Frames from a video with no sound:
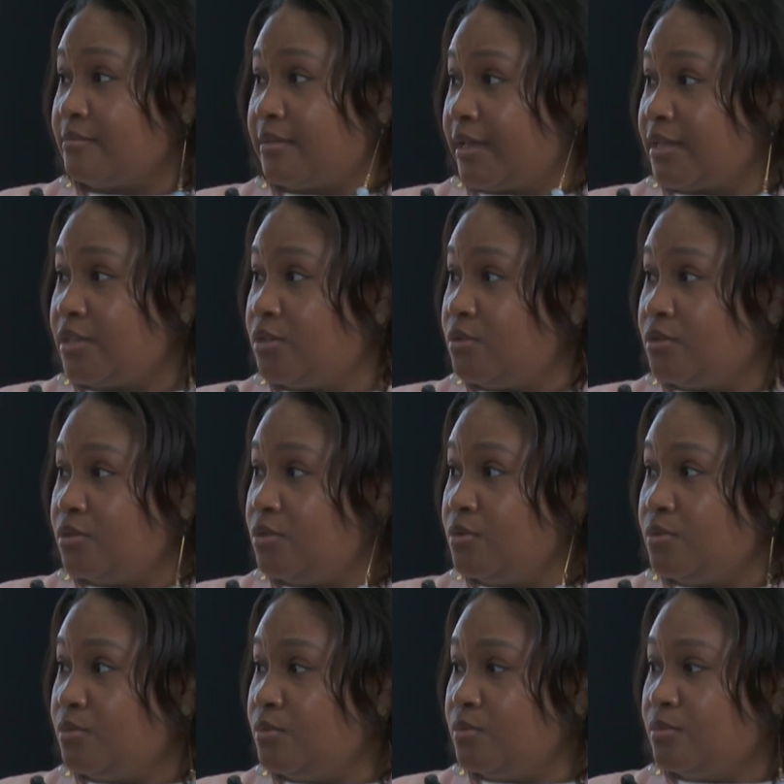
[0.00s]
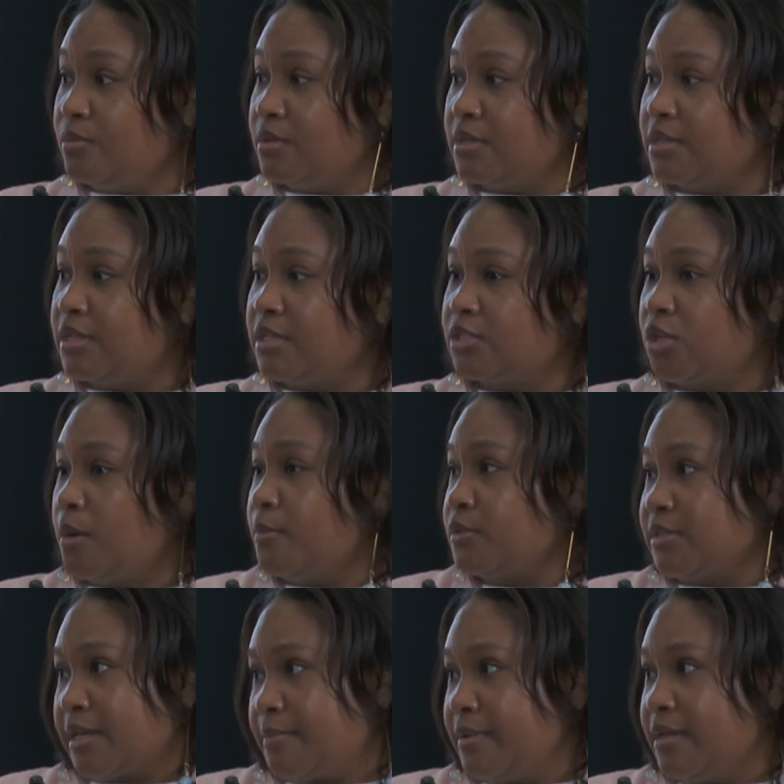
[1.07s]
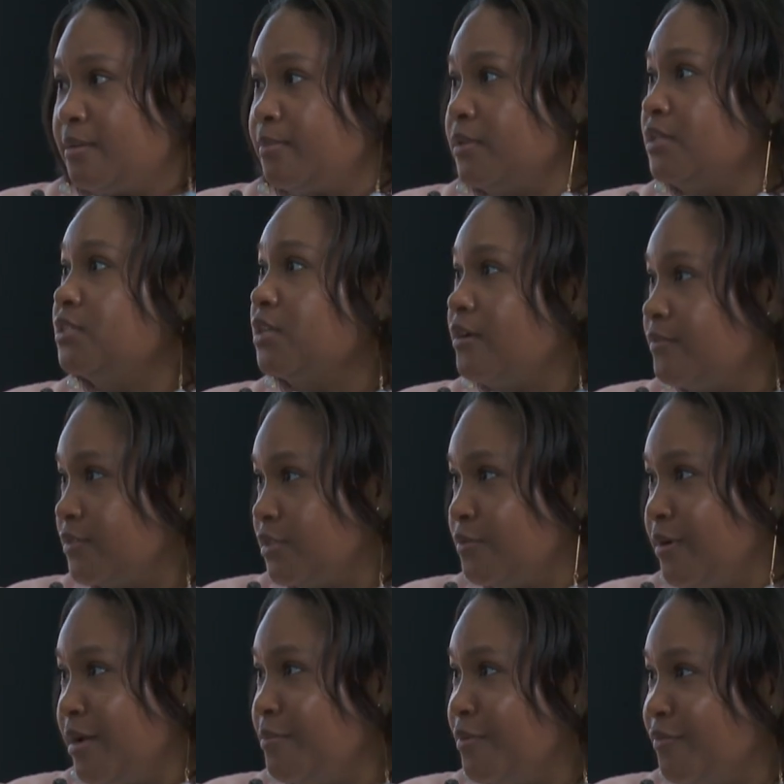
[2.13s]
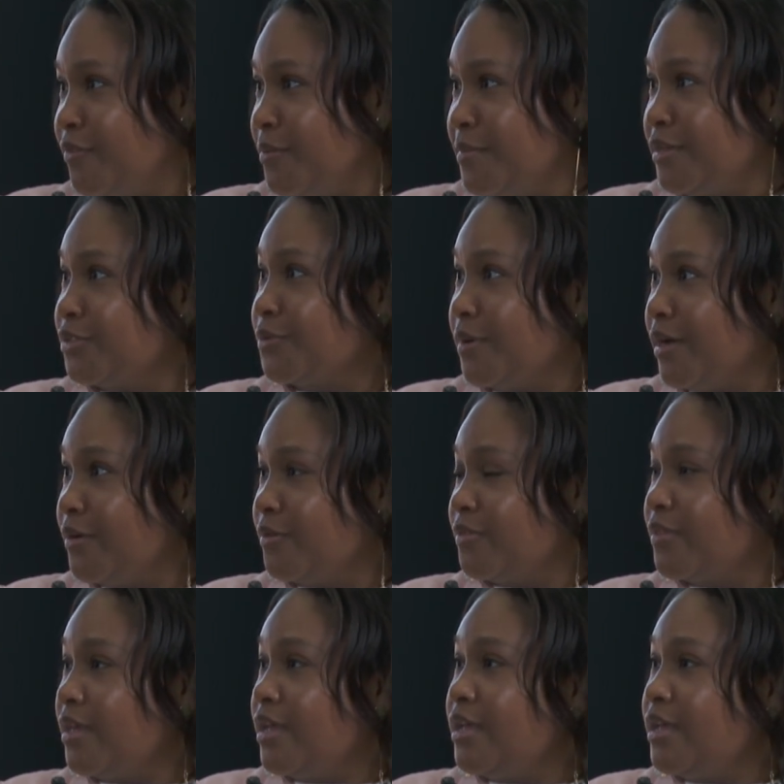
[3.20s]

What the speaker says: Like it's almost like being a police officer, right? But for mental health.